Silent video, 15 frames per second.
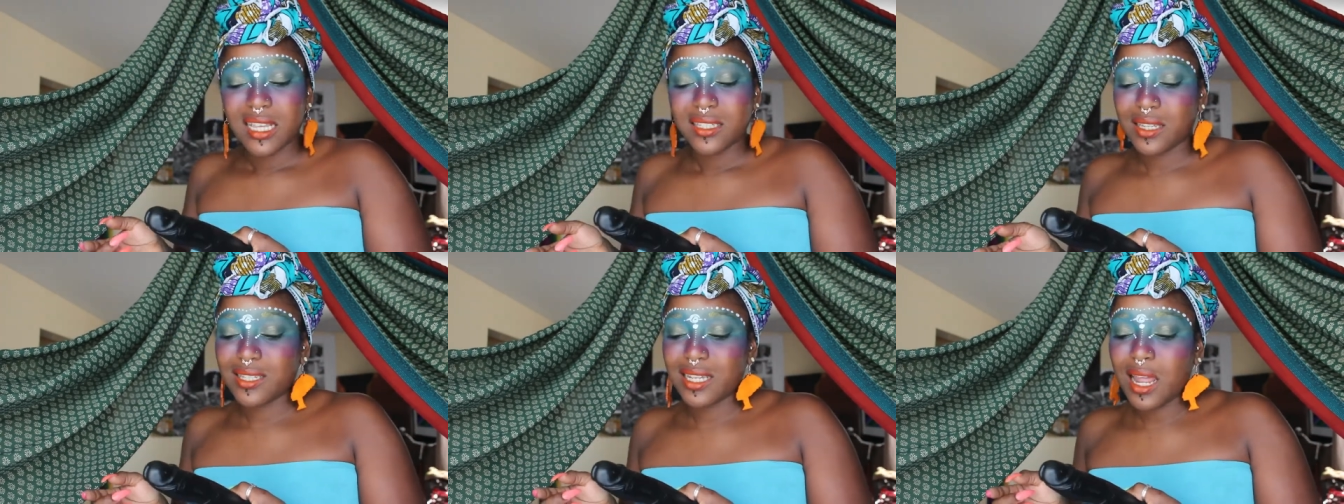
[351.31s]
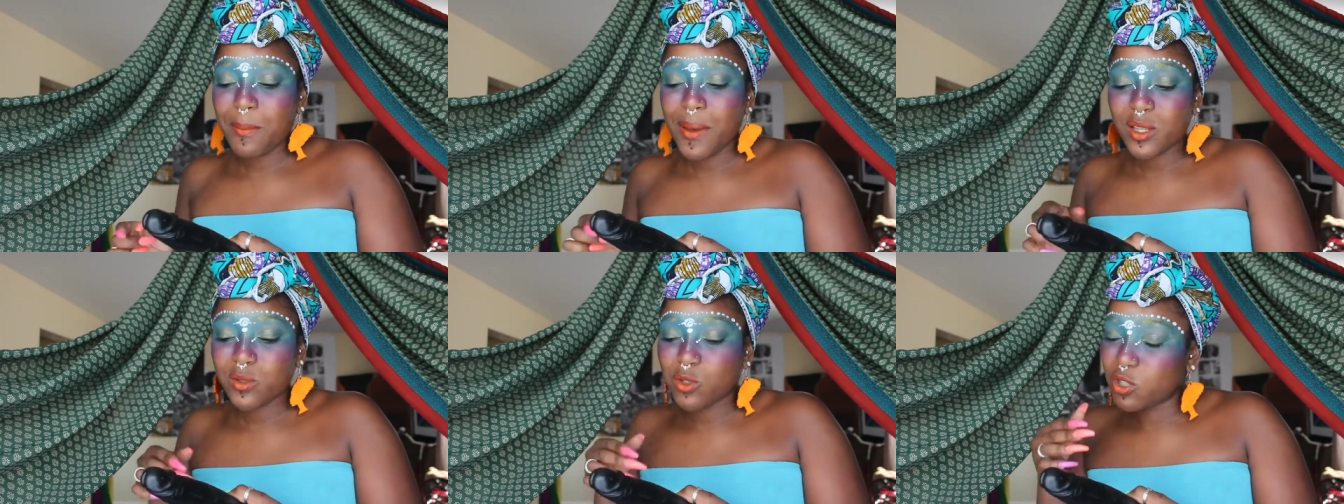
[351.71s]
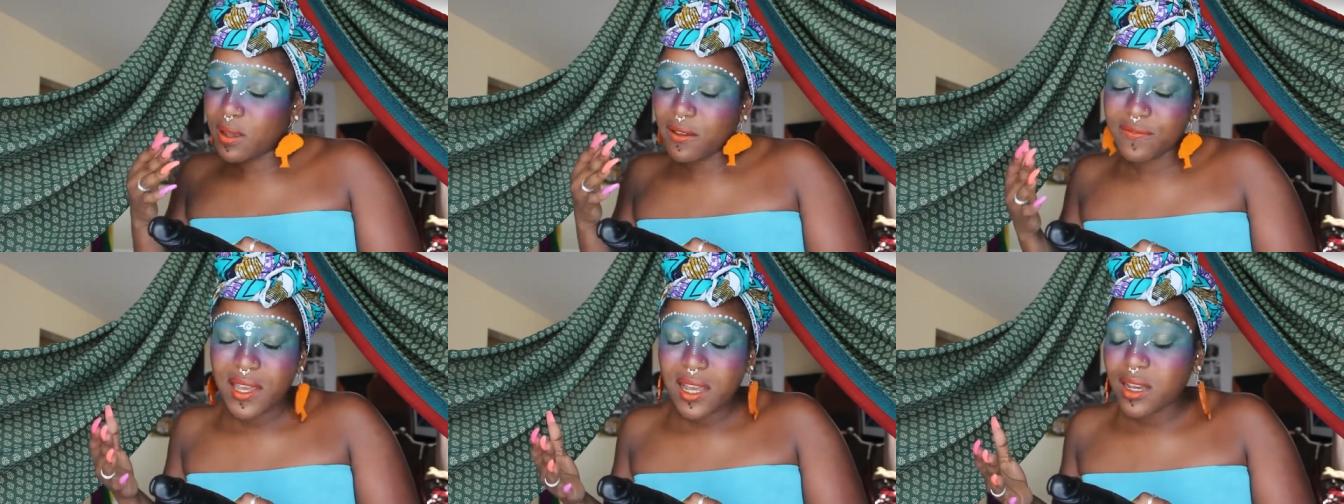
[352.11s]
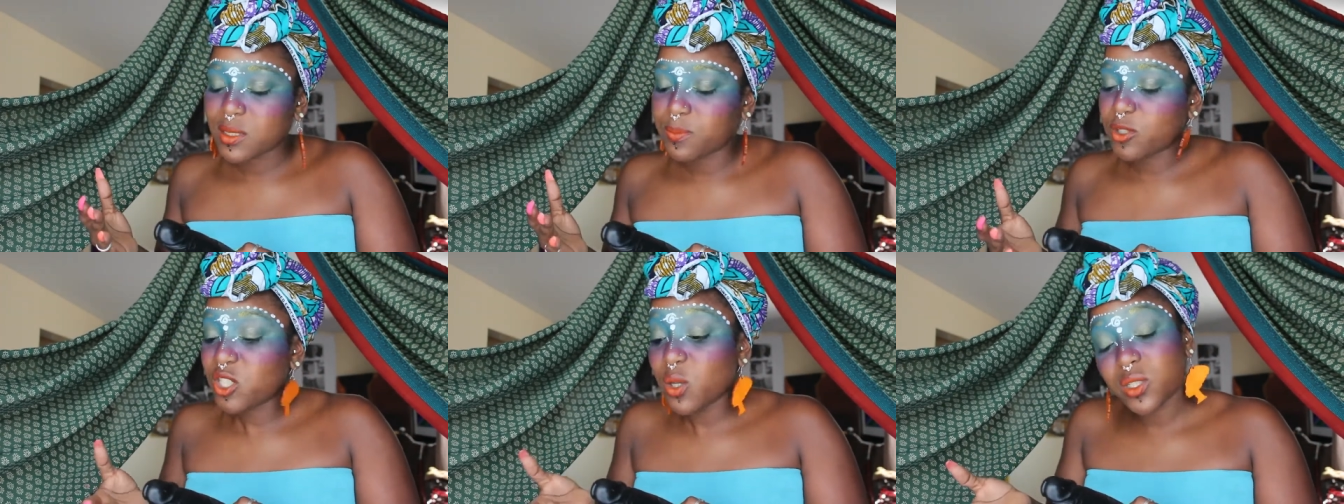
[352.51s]
So I said, I might as well use my
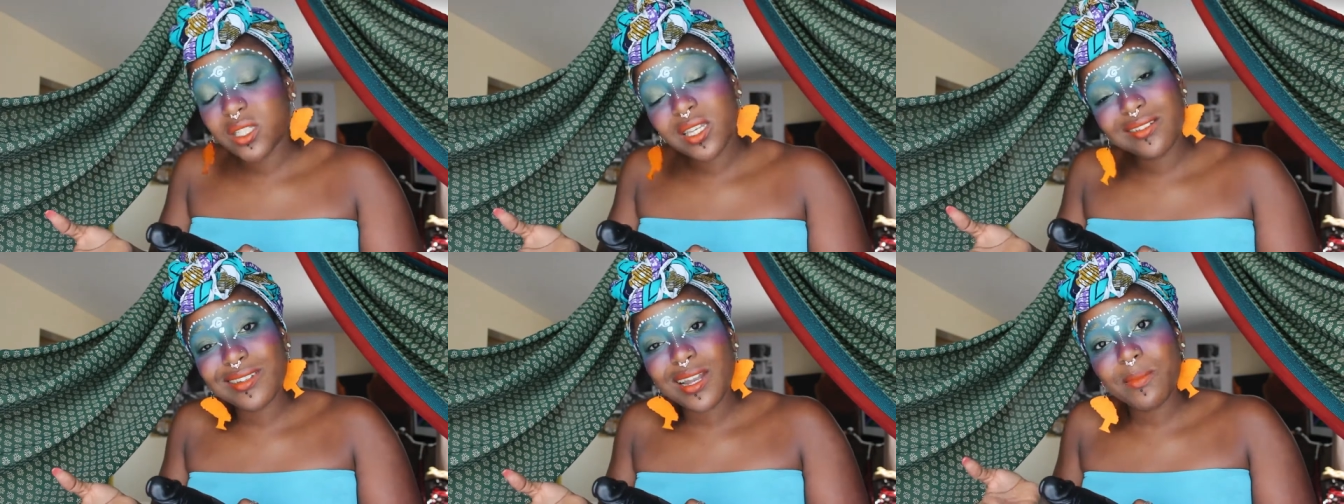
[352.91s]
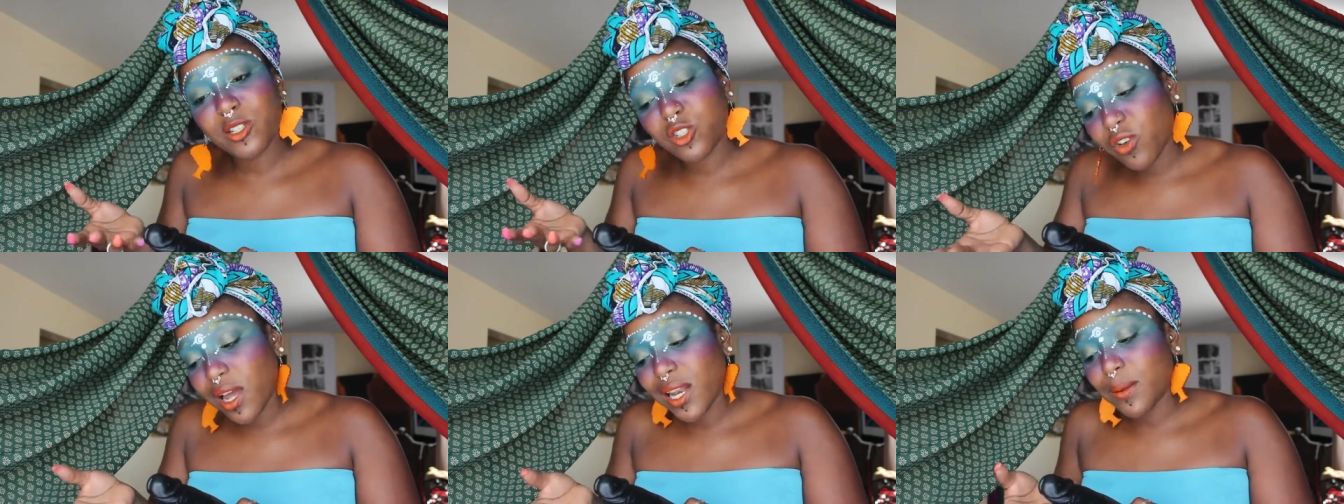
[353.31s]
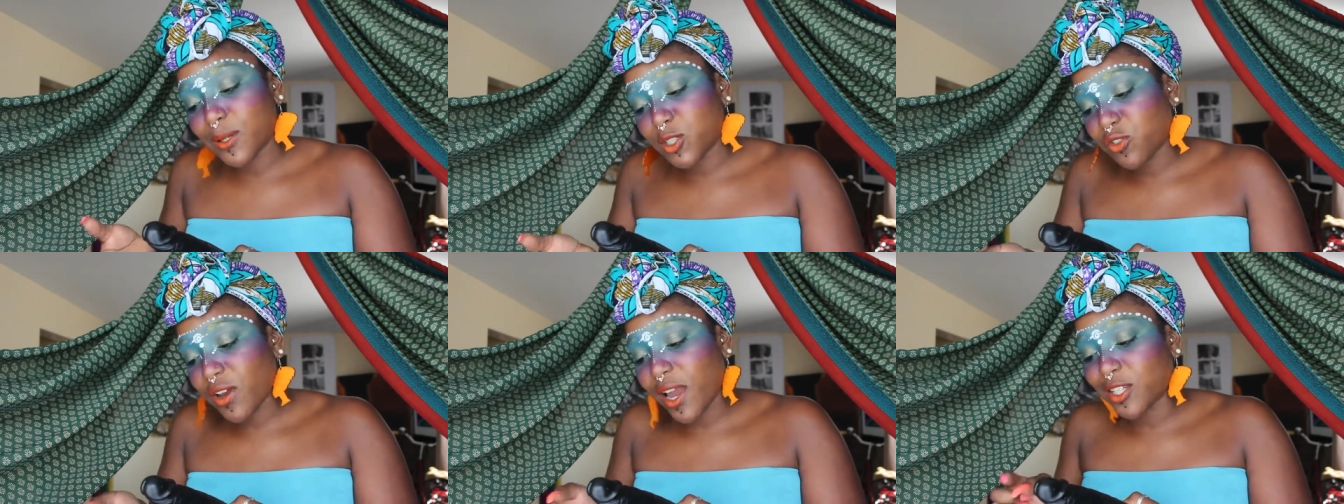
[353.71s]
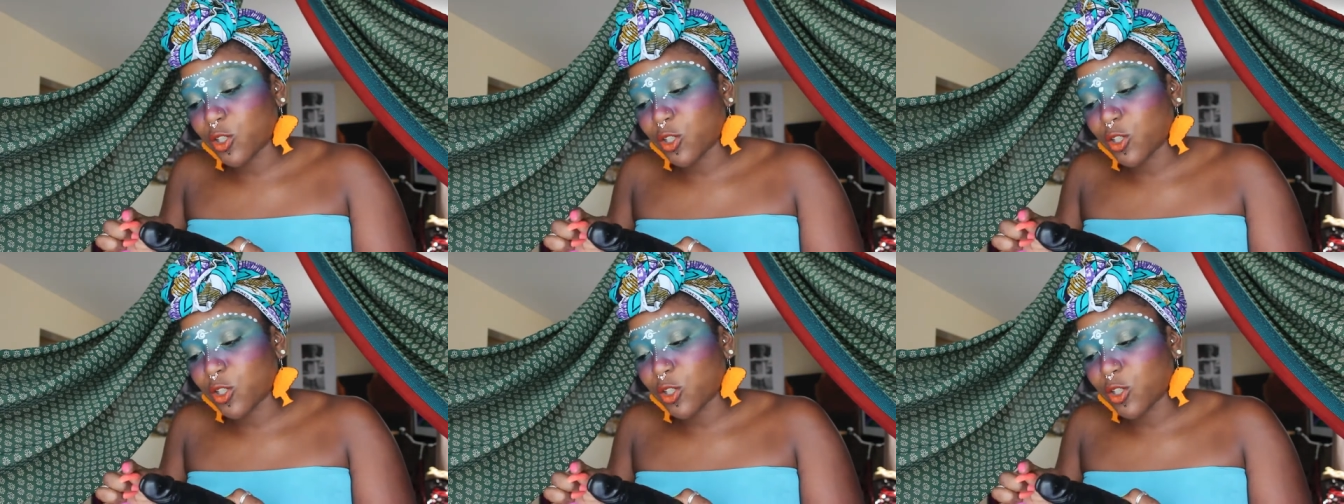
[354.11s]
fingers. But she said, let me try, let me try.